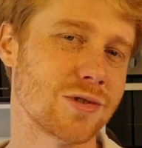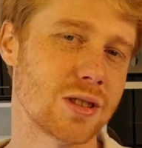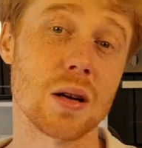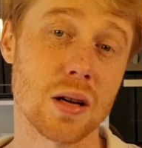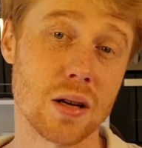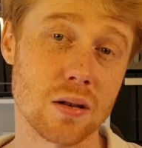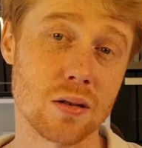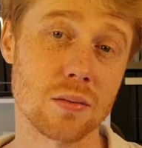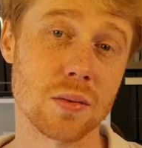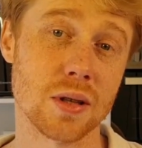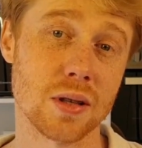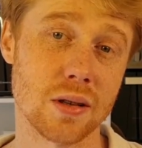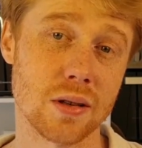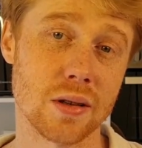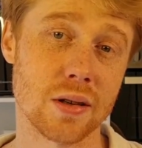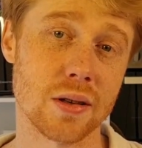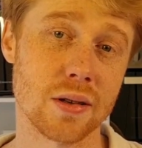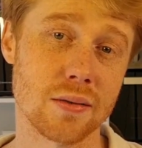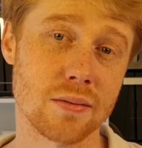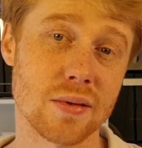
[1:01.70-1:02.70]
it'll be
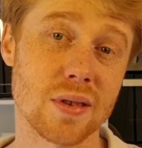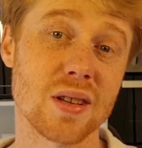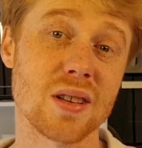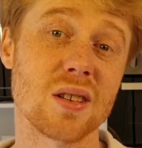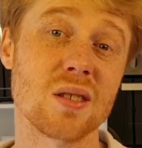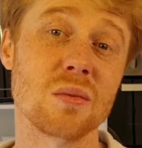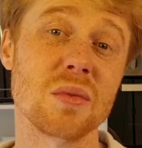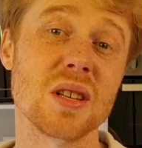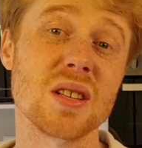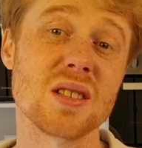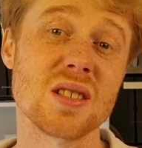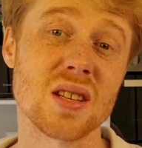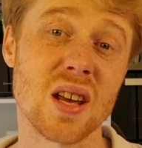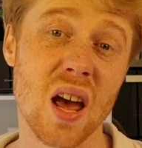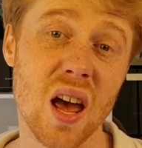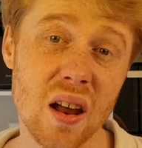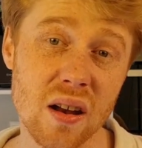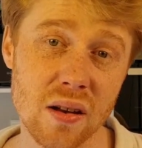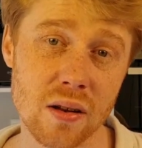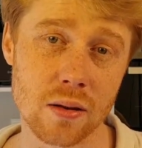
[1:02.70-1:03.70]
good. It'll be
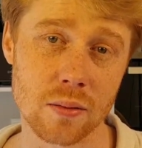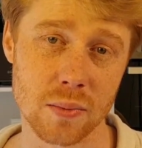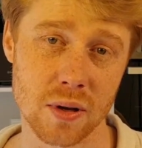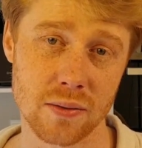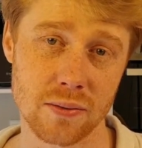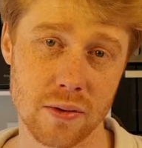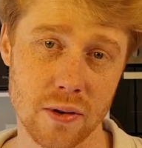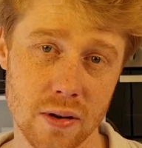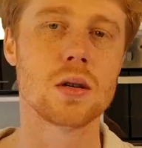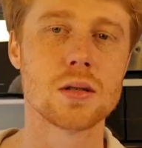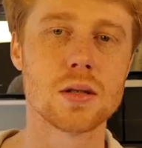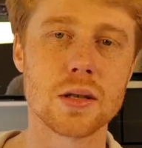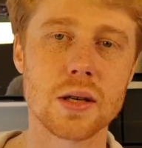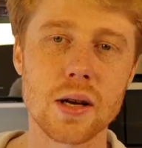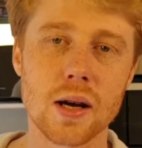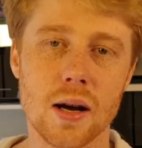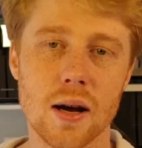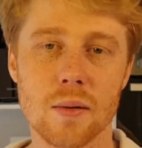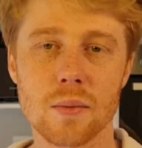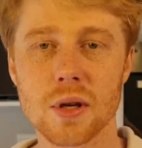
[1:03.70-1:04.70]
tender, my friend. So
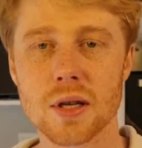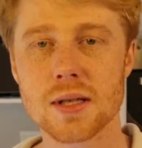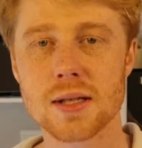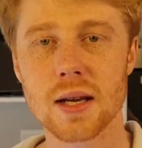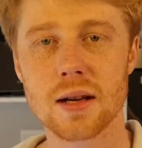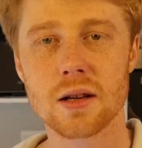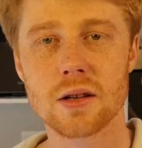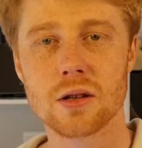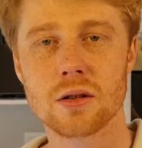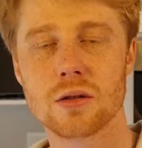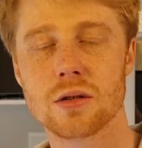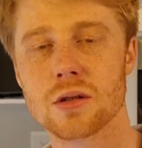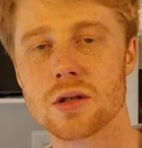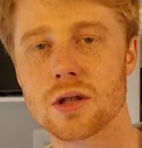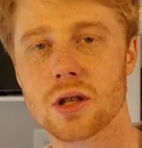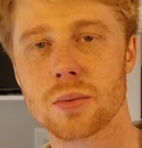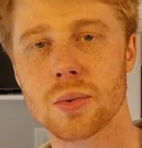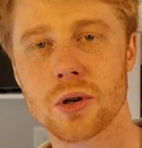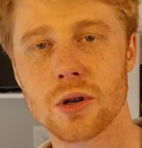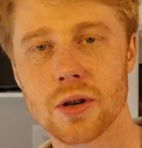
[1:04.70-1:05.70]
yeah, I'm not telling you to
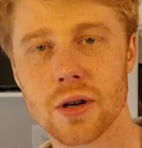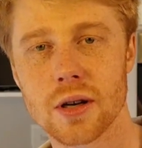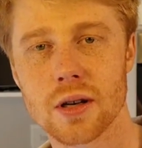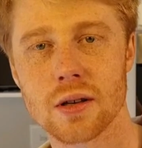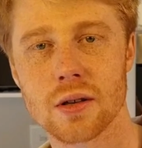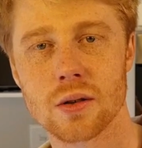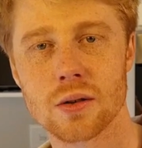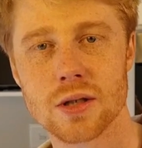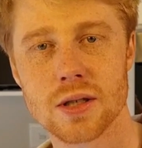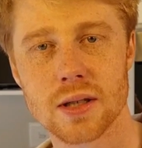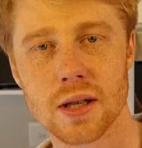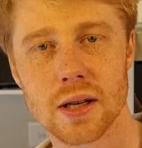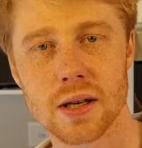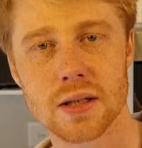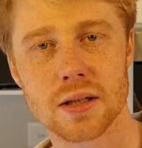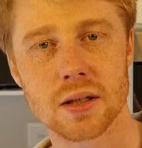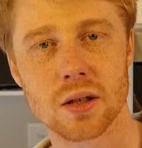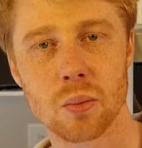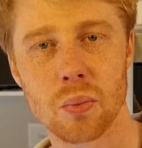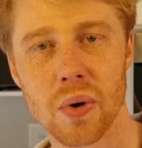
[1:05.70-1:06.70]
stop cooking your
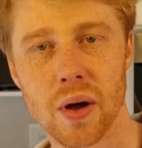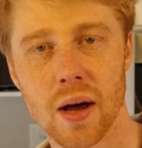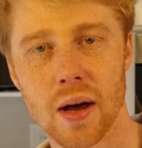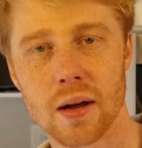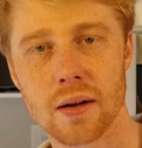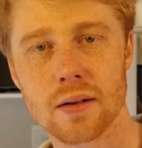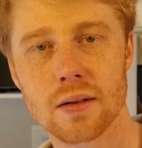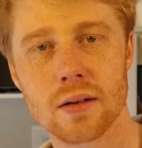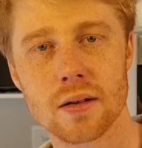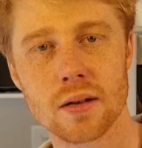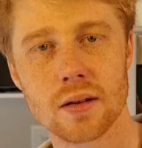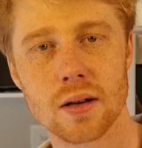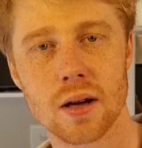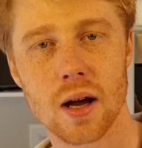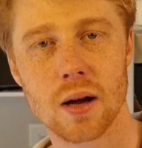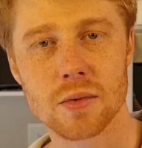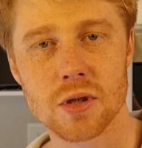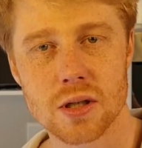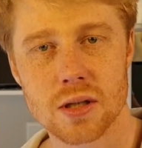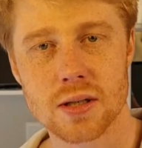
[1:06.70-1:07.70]
steaks in a pan.
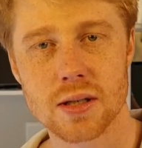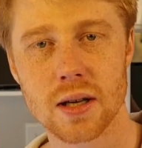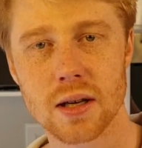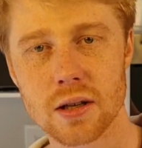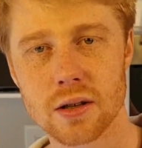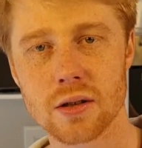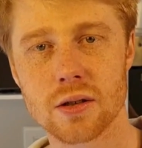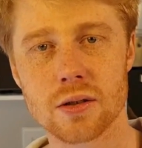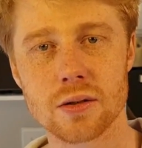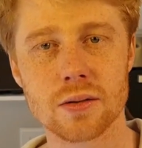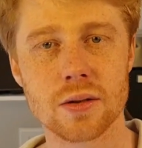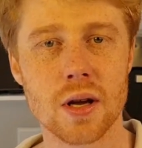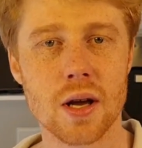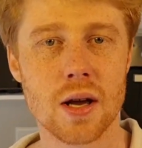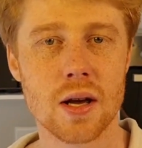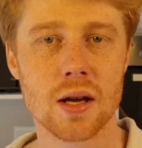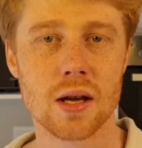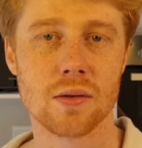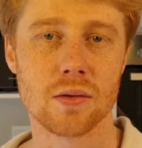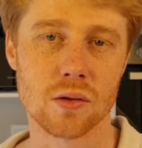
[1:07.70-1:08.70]
I'm just telling you,
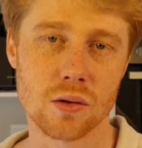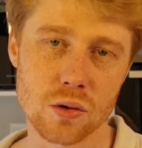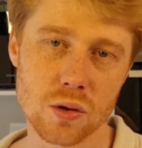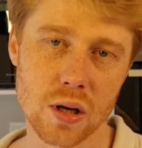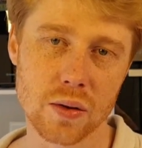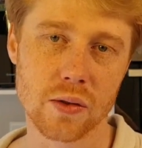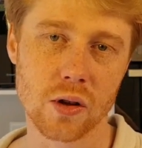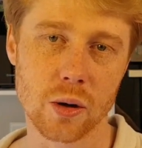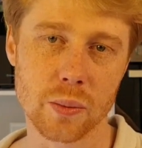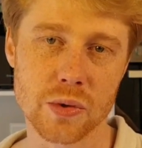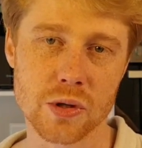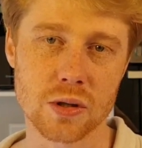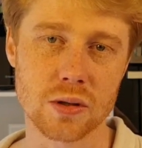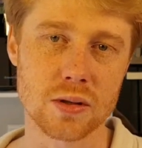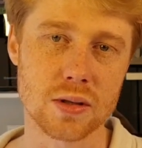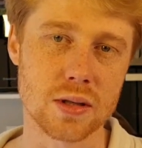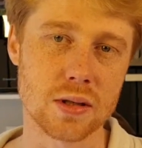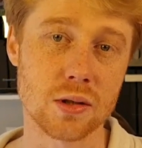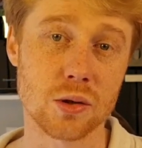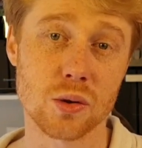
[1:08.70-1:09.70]
if you do have the
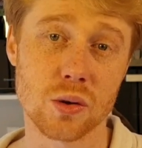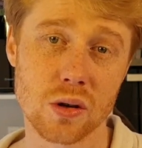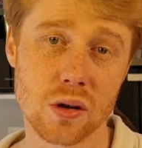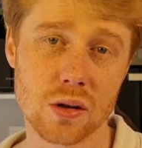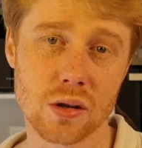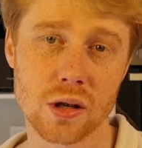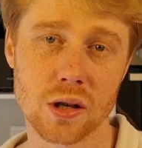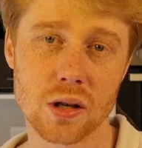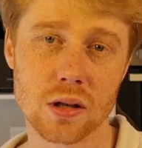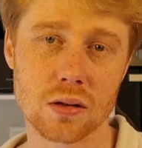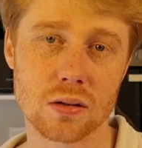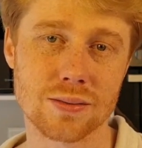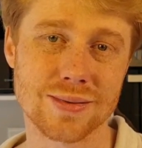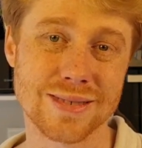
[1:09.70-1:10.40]
opportunity, do it on a grill.